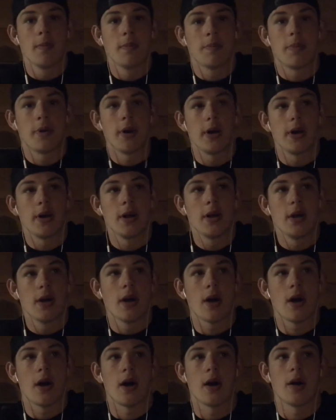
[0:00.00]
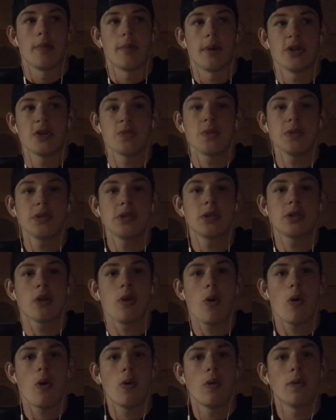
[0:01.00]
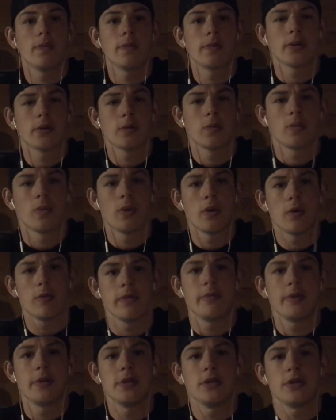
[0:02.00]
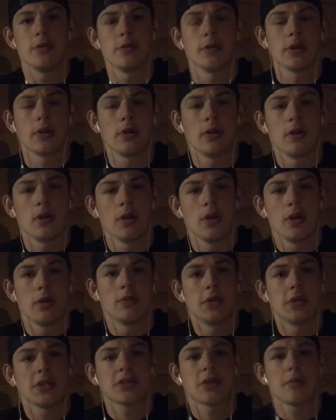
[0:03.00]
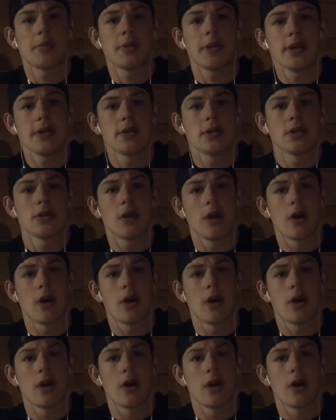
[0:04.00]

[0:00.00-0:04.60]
But I just wanted to go over what we've been doing the last couple days.